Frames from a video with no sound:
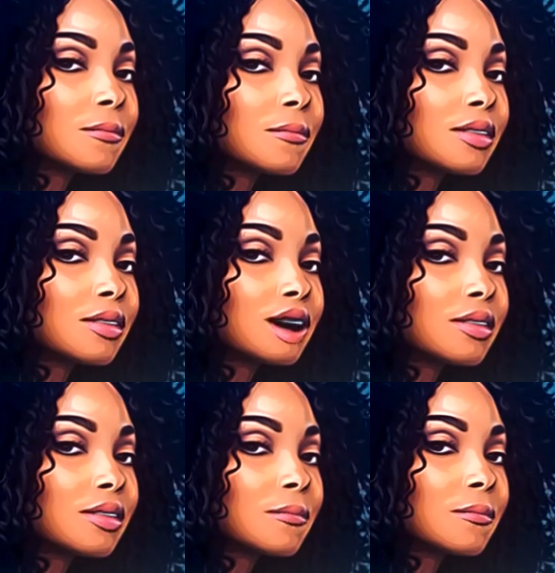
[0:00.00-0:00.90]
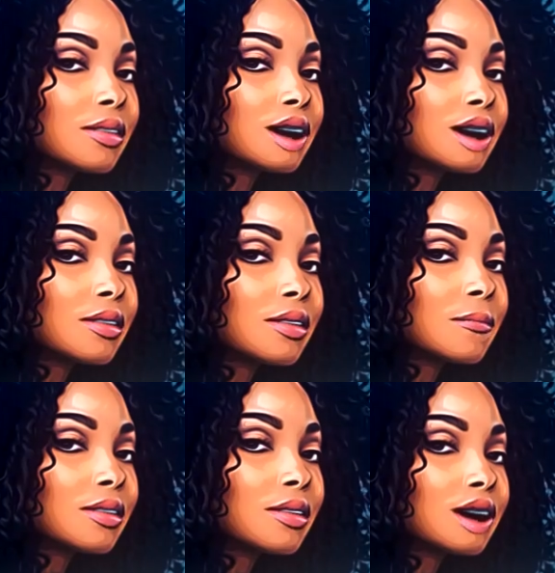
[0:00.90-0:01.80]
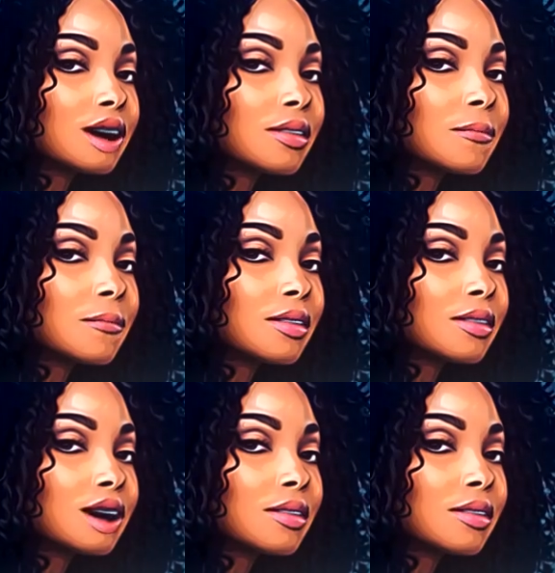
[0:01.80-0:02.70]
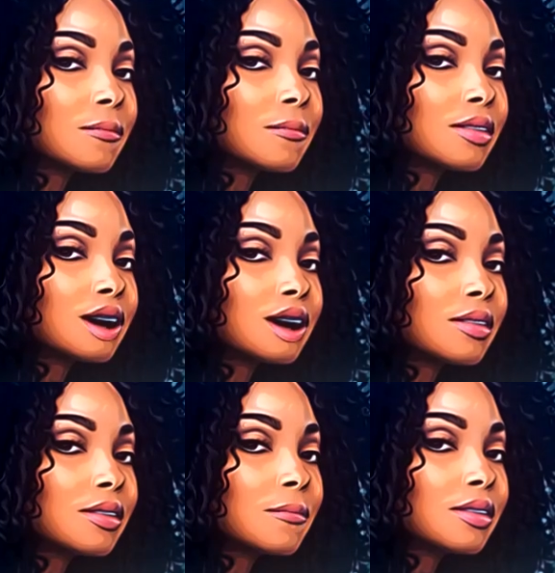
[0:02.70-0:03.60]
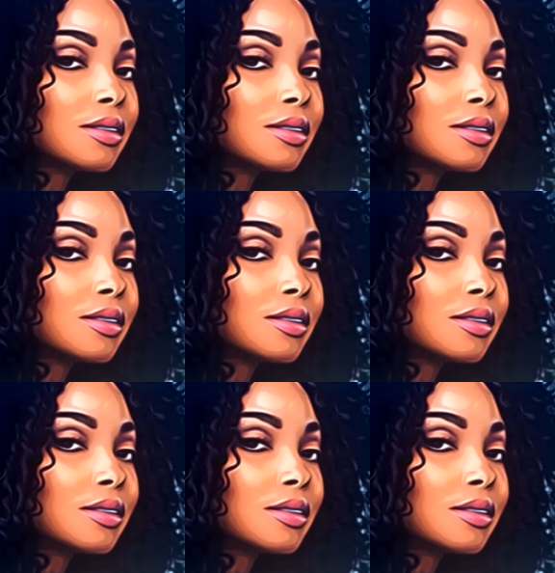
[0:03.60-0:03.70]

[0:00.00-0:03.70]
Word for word: You know, it's ironic because she has her own issues,